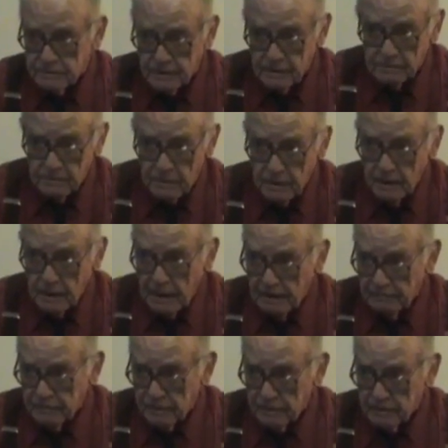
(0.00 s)
the same
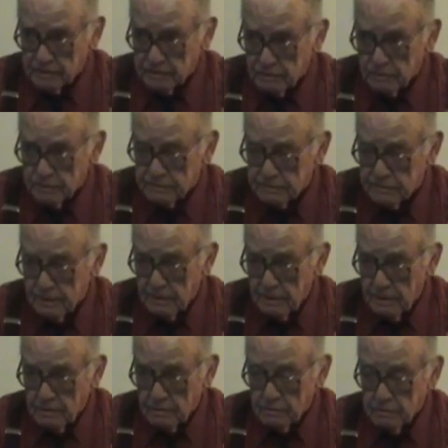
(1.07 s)
Ivy League school as
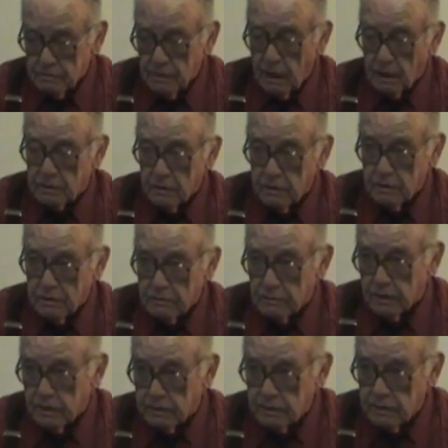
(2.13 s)
Dr.
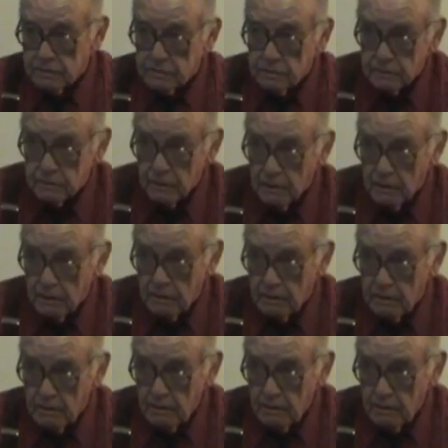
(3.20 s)
Henry Kissinger.